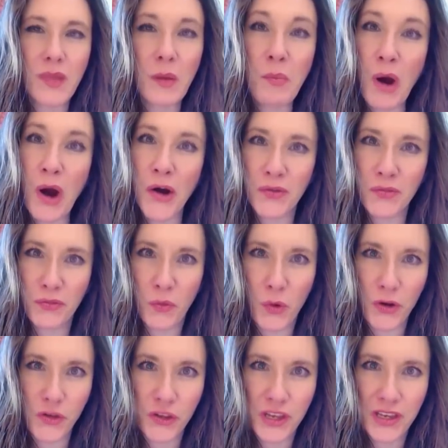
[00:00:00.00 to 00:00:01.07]
part of
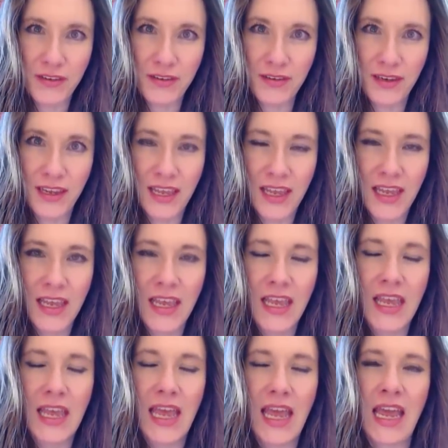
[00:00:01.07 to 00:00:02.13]
fortune
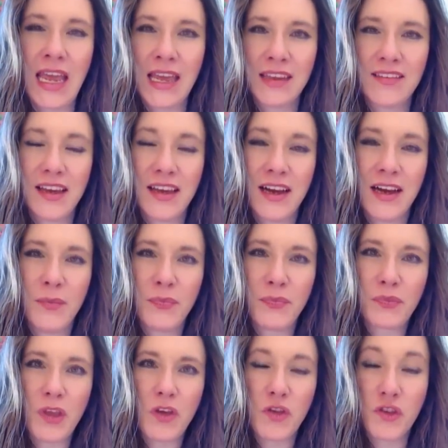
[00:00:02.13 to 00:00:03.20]
and
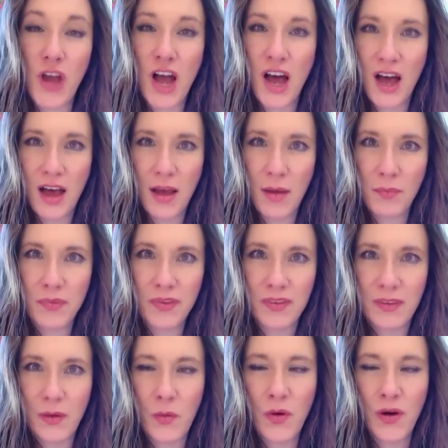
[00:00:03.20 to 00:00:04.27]
Sahams,
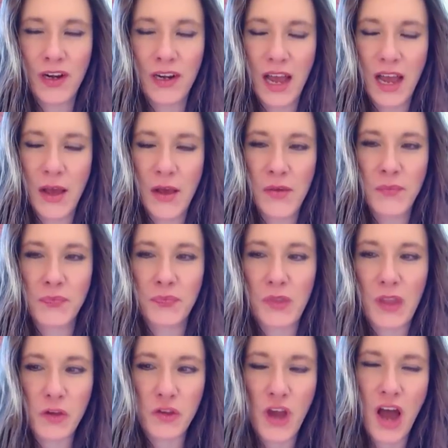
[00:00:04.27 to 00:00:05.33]
or
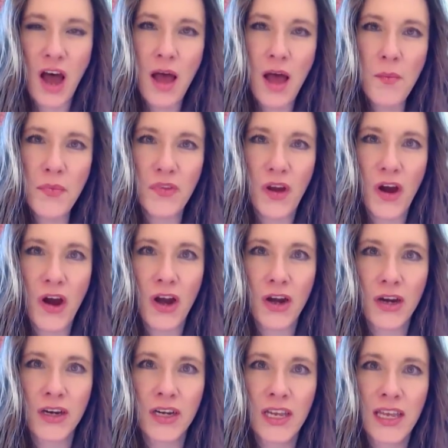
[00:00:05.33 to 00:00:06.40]
Sahams
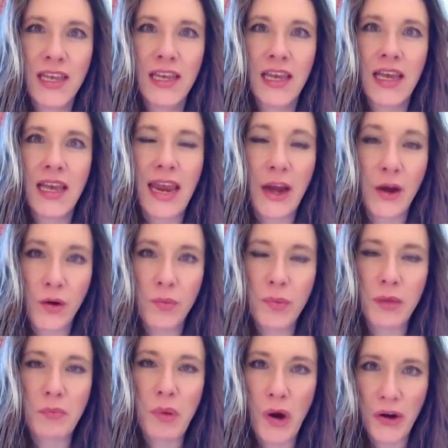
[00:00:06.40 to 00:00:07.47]
are
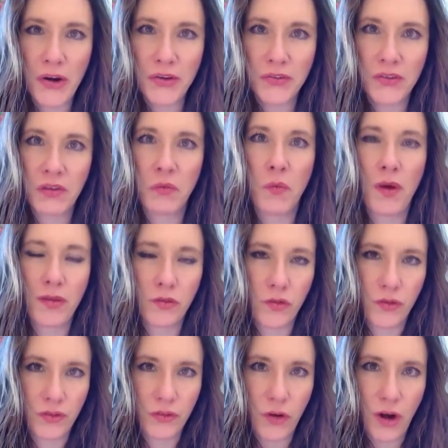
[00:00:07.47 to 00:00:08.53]
Arabic parts in
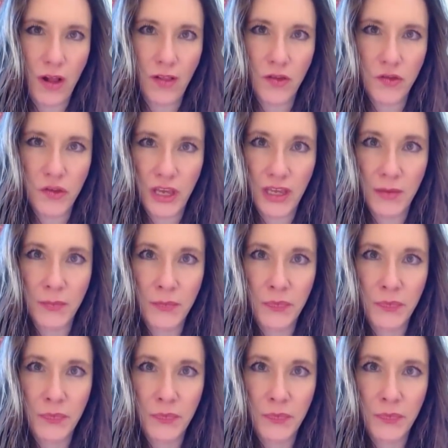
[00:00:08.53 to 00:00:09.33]
Western astrology.